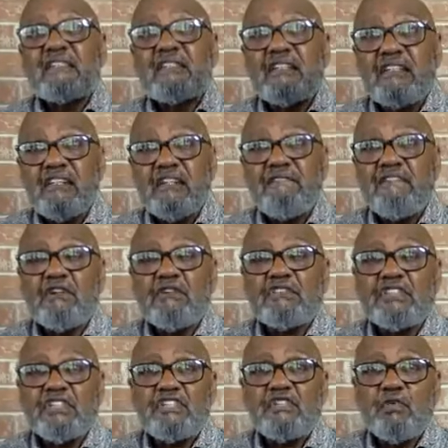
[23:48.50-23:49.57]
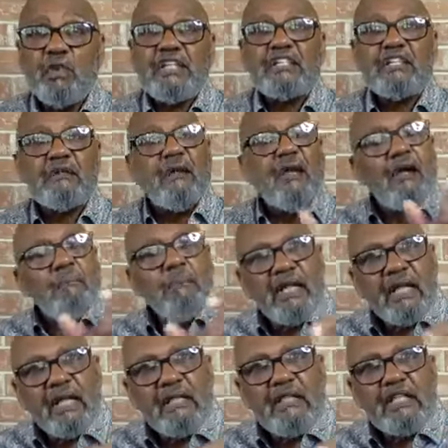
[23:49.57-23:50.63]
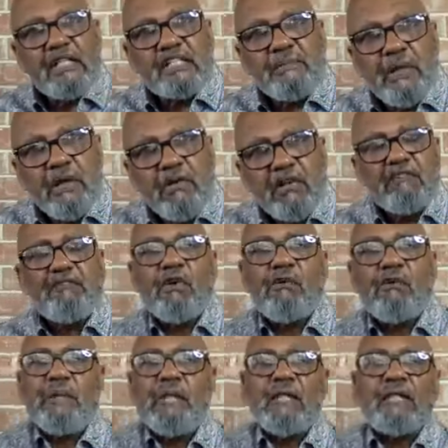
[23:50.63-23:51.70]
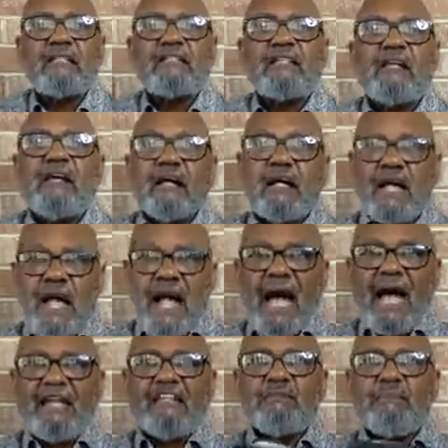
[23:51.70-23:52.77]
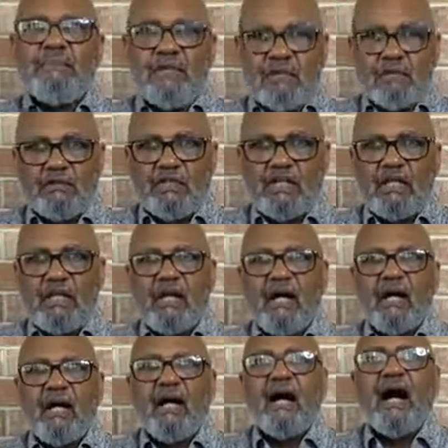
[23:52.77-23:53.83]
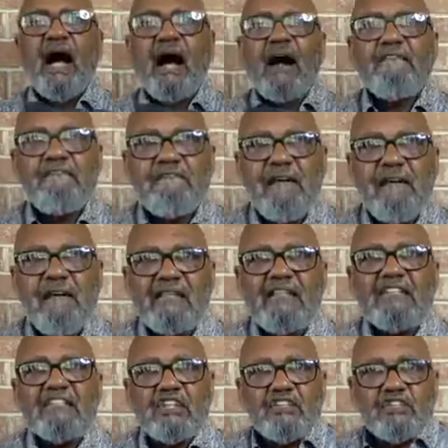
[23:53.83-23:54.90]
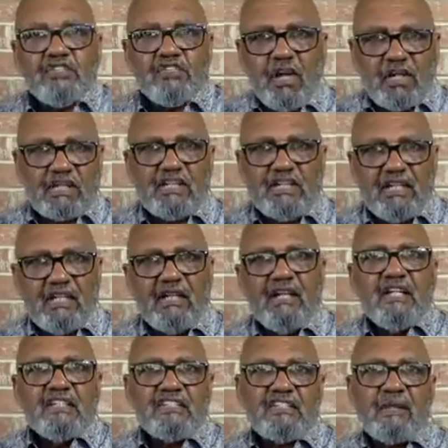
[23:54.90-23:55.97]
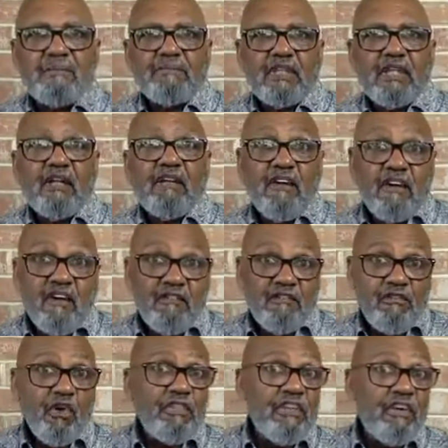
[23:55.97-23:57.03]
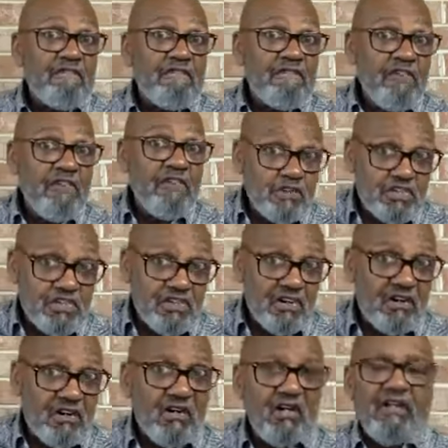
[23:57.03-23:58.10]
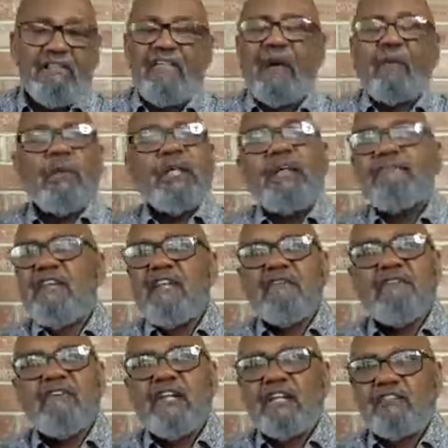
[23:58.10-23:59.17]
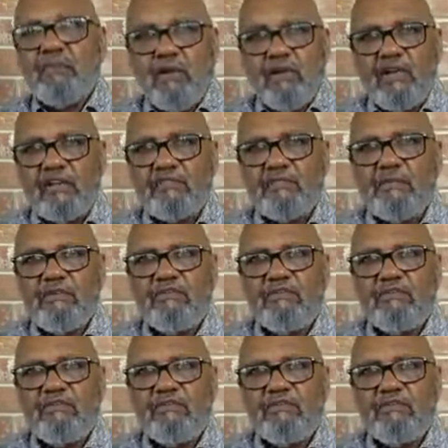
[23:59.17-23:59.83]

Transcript: is a difficult situation. But in this period of obedience, God is building our faith. He's constructing something for the future that we have never experienced